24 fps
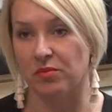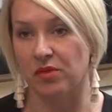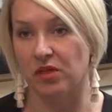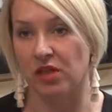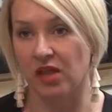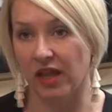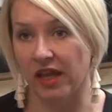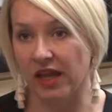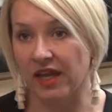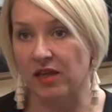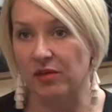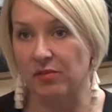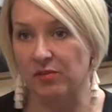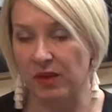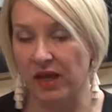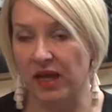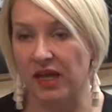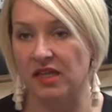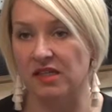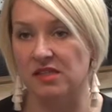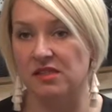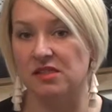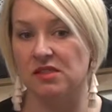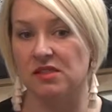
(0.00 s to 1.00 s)
client
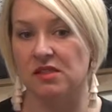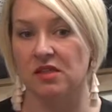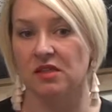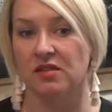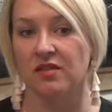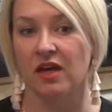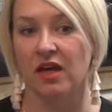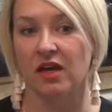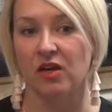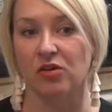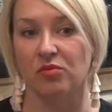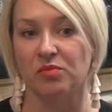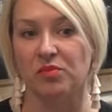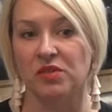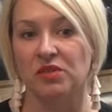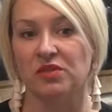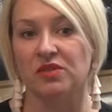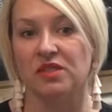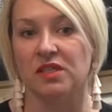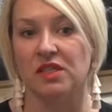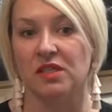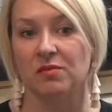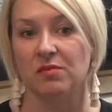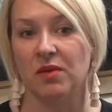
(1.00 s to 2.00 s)
base that are
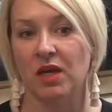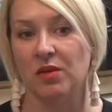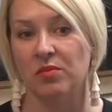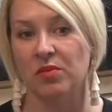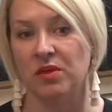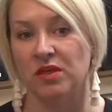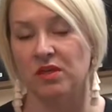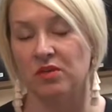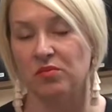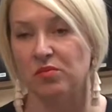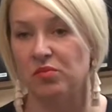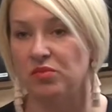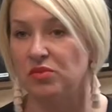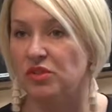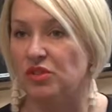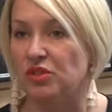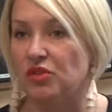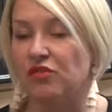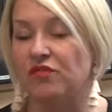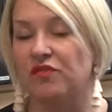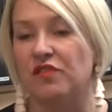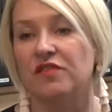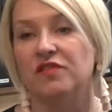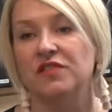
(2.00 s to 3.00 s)
building maybe
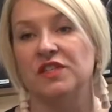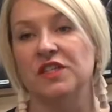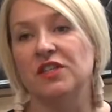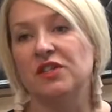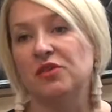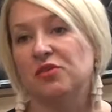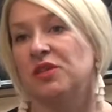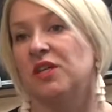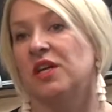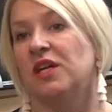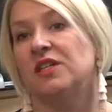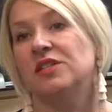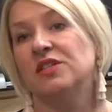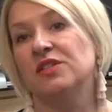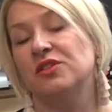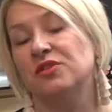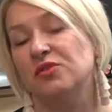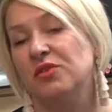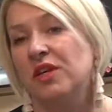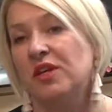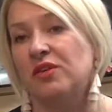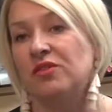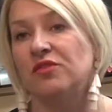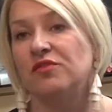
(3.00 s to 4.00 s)
250, 300,
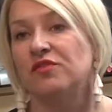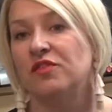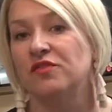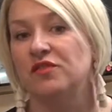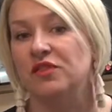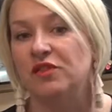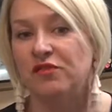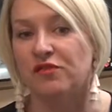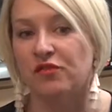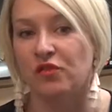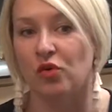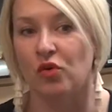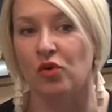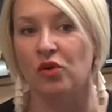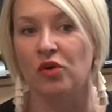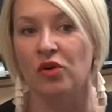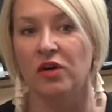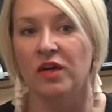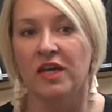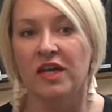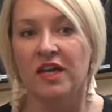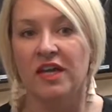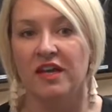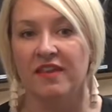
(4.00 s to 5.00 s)

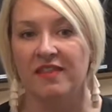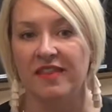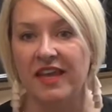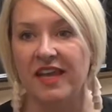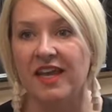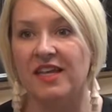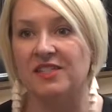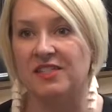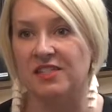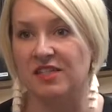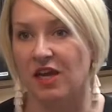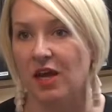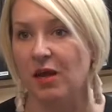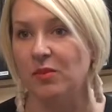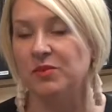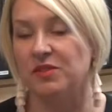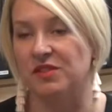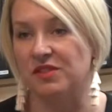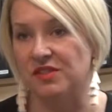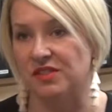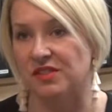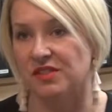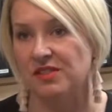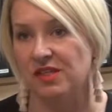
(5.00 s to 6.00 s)
354, they get to come
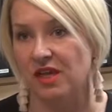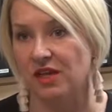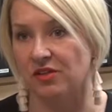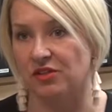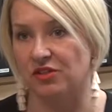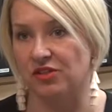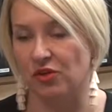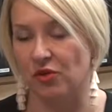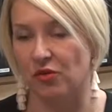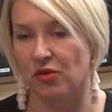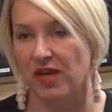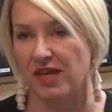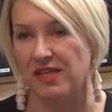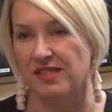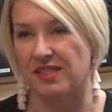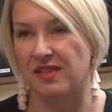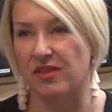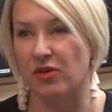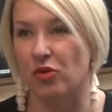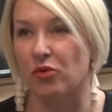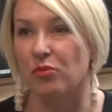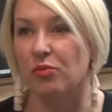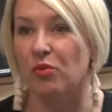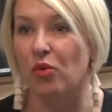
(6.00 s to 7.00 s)
to the designer showcase,
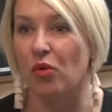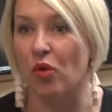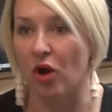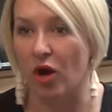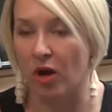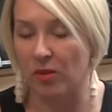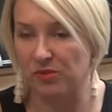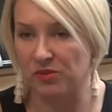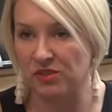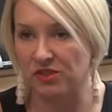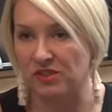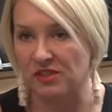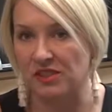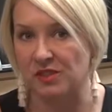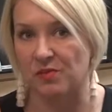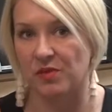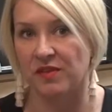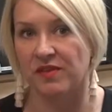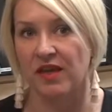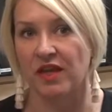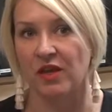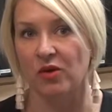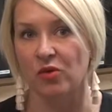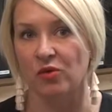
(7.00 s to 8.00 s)
and there are more options,
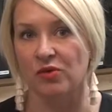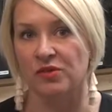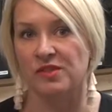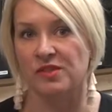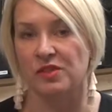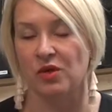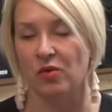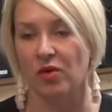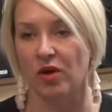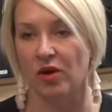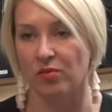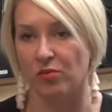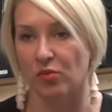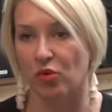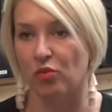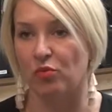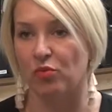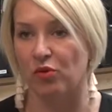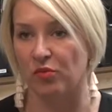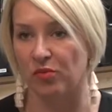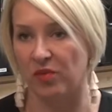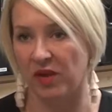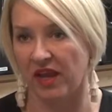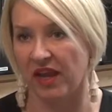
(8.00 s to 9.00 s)
but they also are more
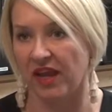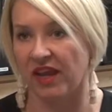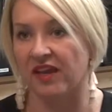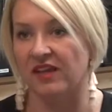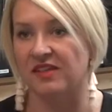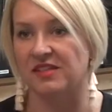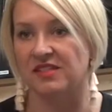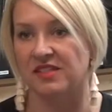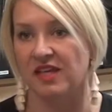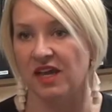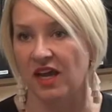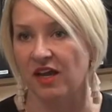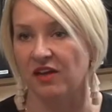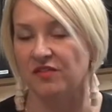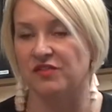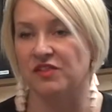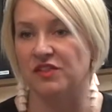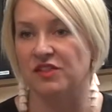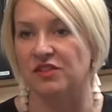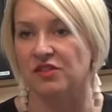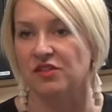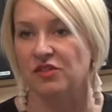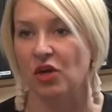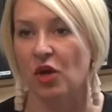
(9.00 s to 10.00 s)
prepared to have
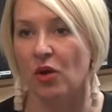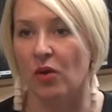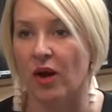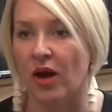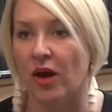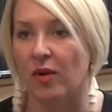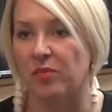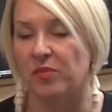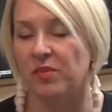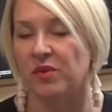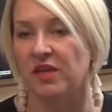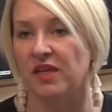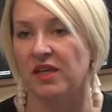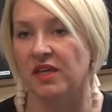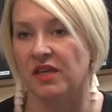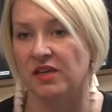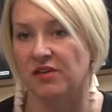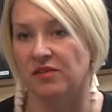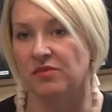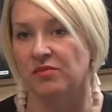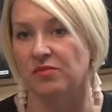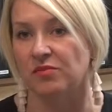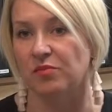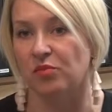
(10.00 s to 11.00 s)
to go up
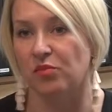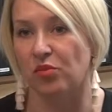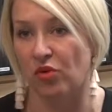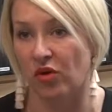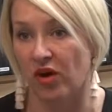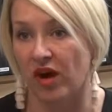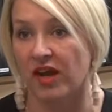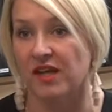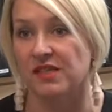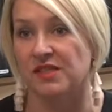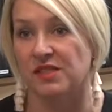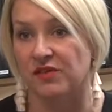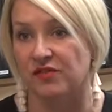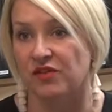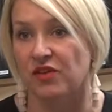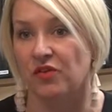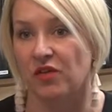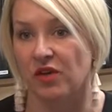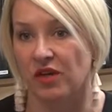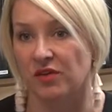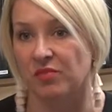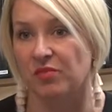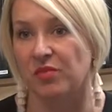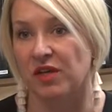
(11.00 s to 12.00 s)
in price if
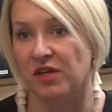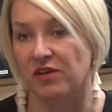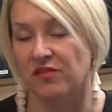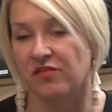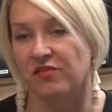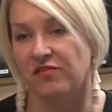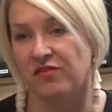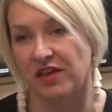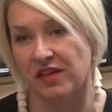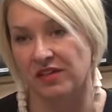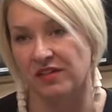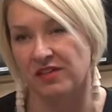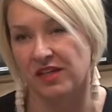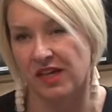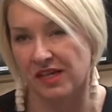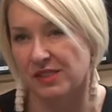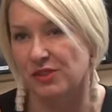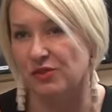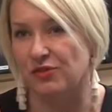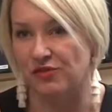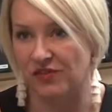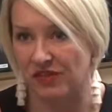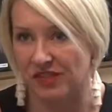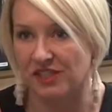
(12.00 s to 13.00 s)
they're going to pick
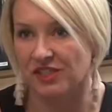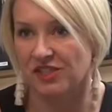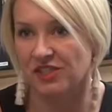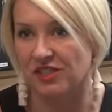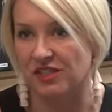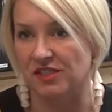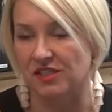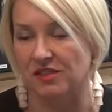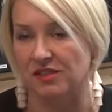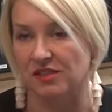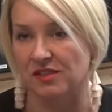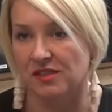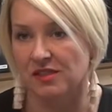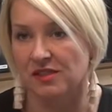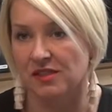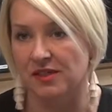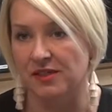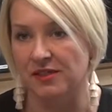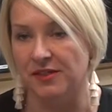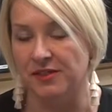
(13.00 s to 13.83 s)
nicer finishes.